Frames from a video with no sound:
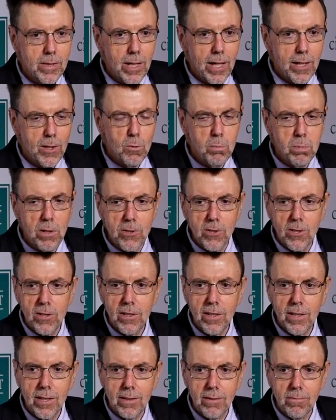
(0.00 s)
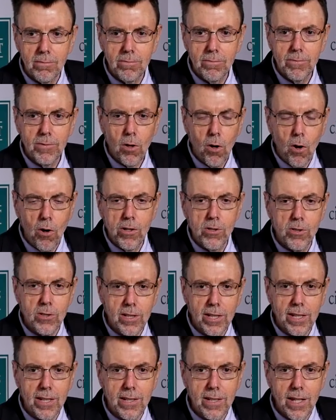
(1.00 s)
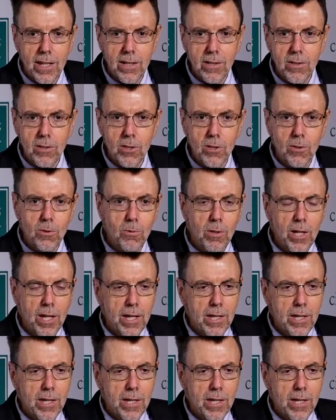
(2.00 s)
explicitly and honestly indebted to